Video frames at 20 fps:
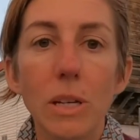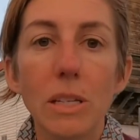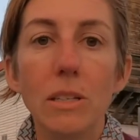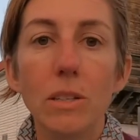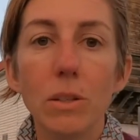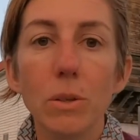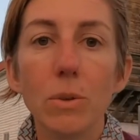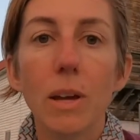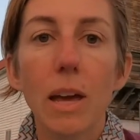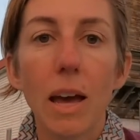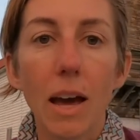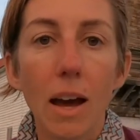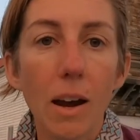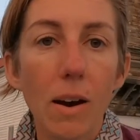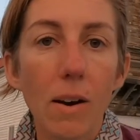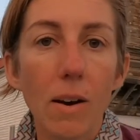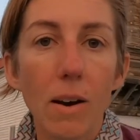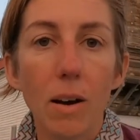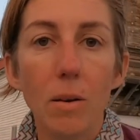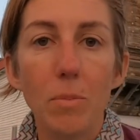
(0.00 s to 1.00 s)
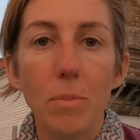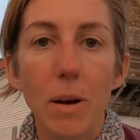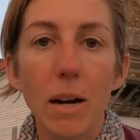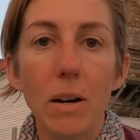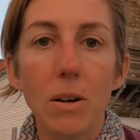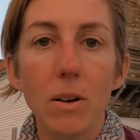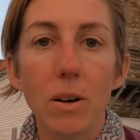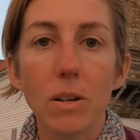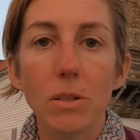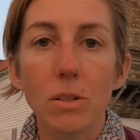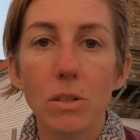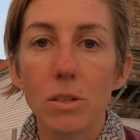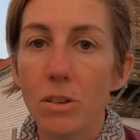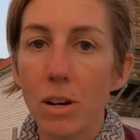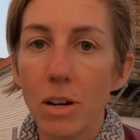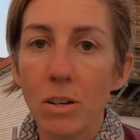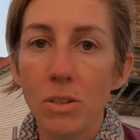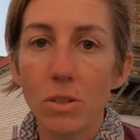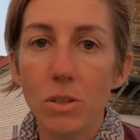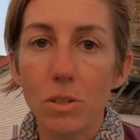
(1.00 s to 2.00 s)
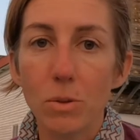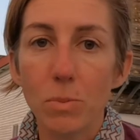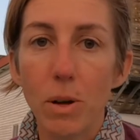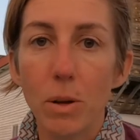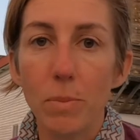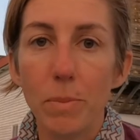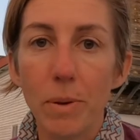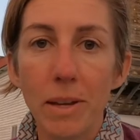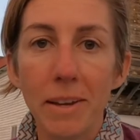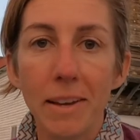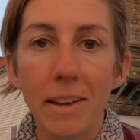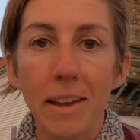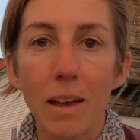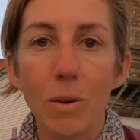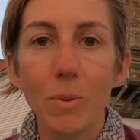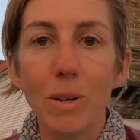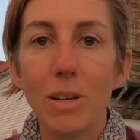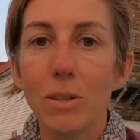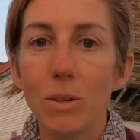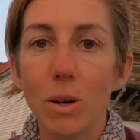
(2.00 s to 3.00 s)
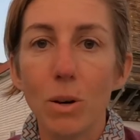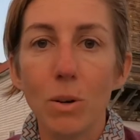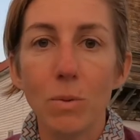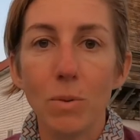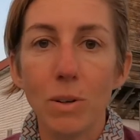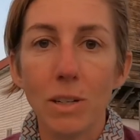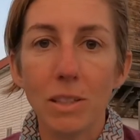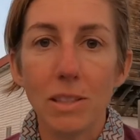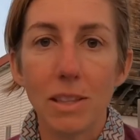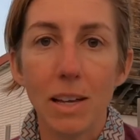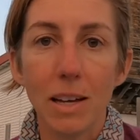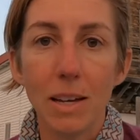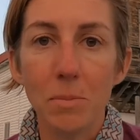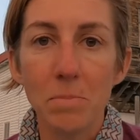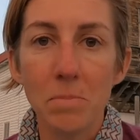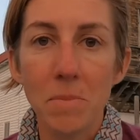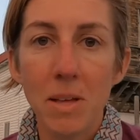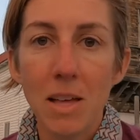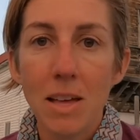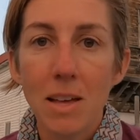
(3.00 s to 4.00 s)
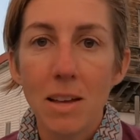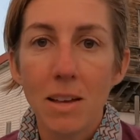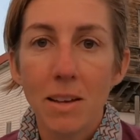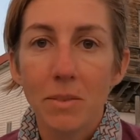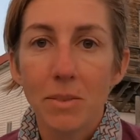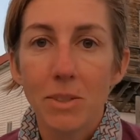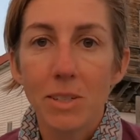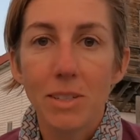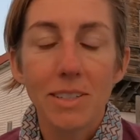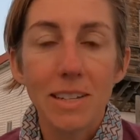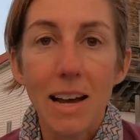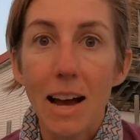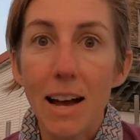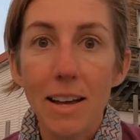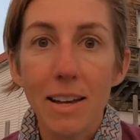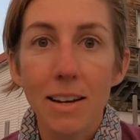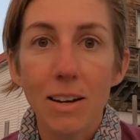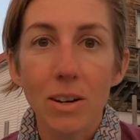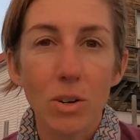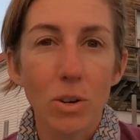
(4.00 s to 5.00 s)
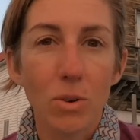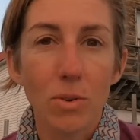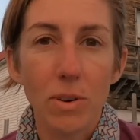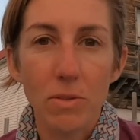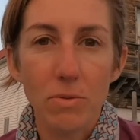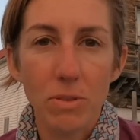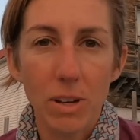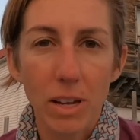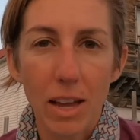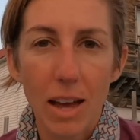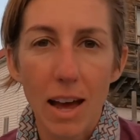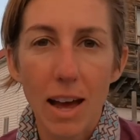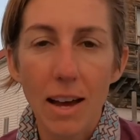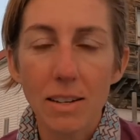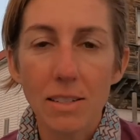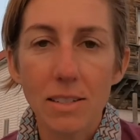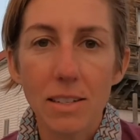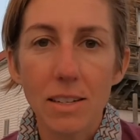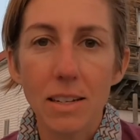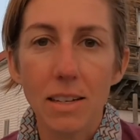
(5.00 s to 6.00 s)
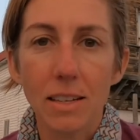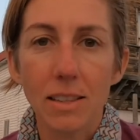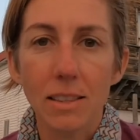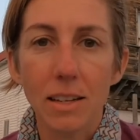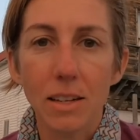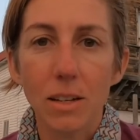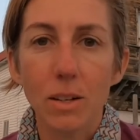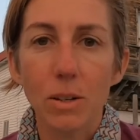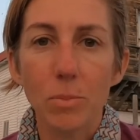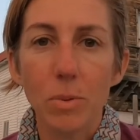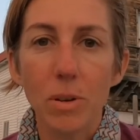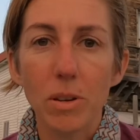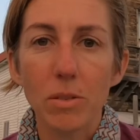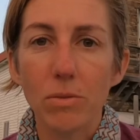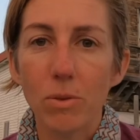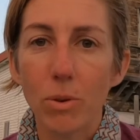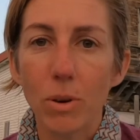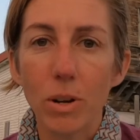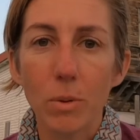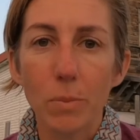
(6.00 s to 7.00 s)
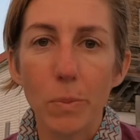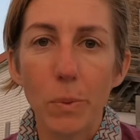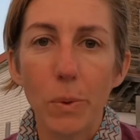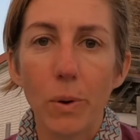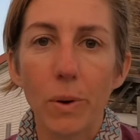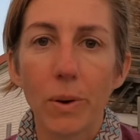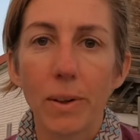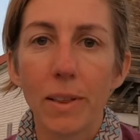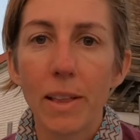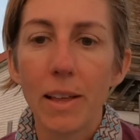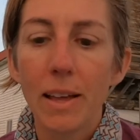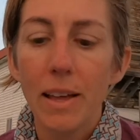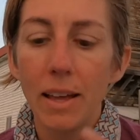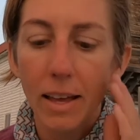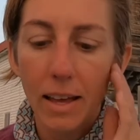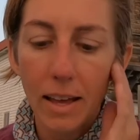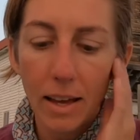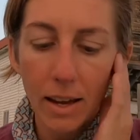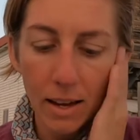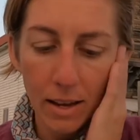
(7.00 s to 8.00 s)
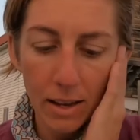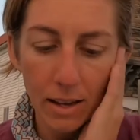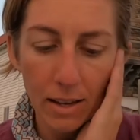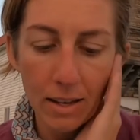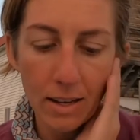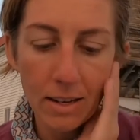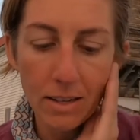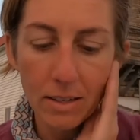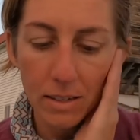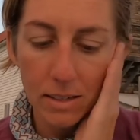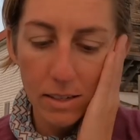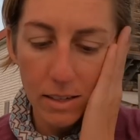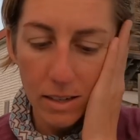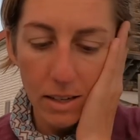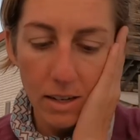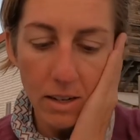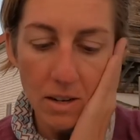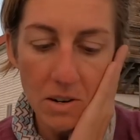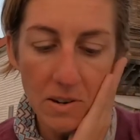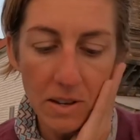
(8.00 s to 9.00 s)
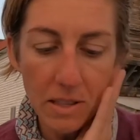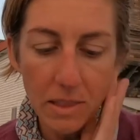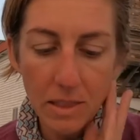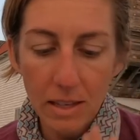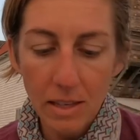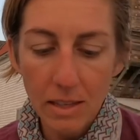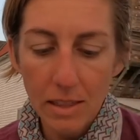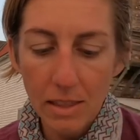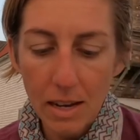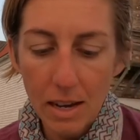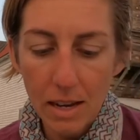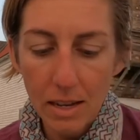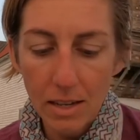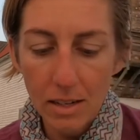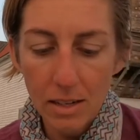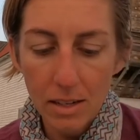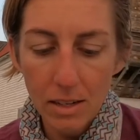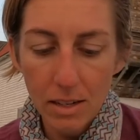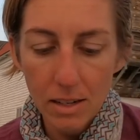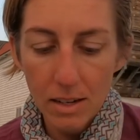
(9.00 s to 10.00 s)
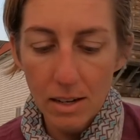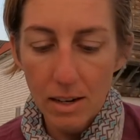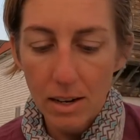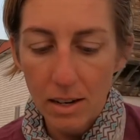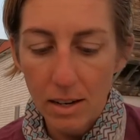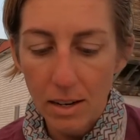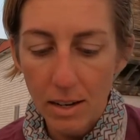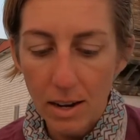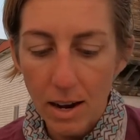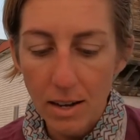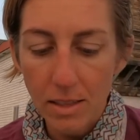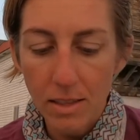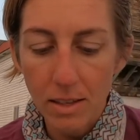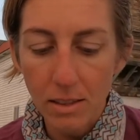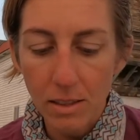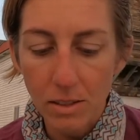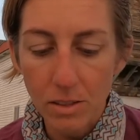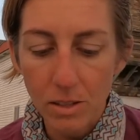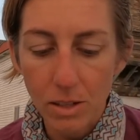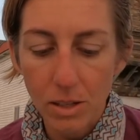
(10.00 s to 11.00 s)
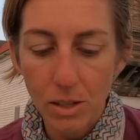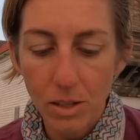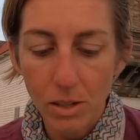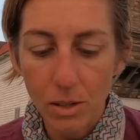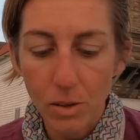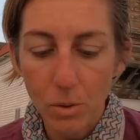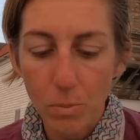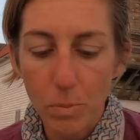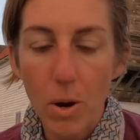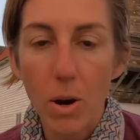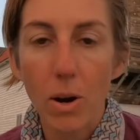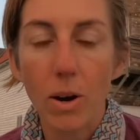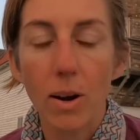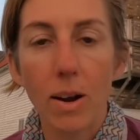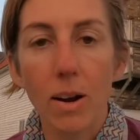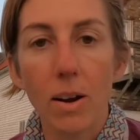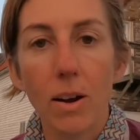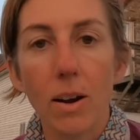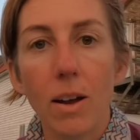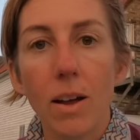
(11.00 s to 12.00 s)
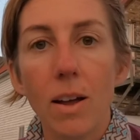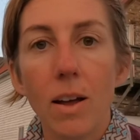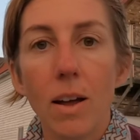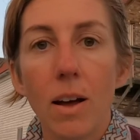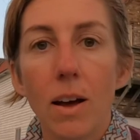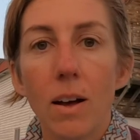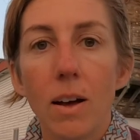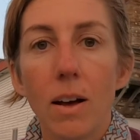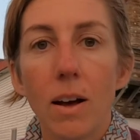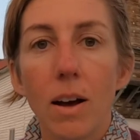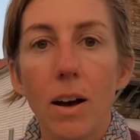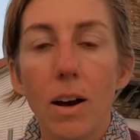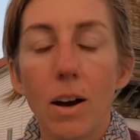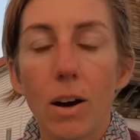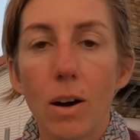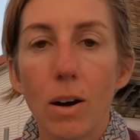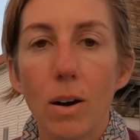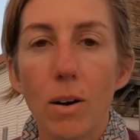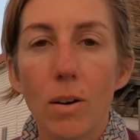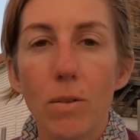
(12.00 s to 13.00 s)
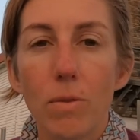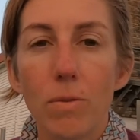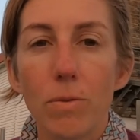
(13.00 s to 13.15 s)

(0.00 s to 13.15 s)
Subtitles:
care about a stranger's well-being, and we don't want them to die in a horrific accident that could be avoidable. And you know, I think that's a good part of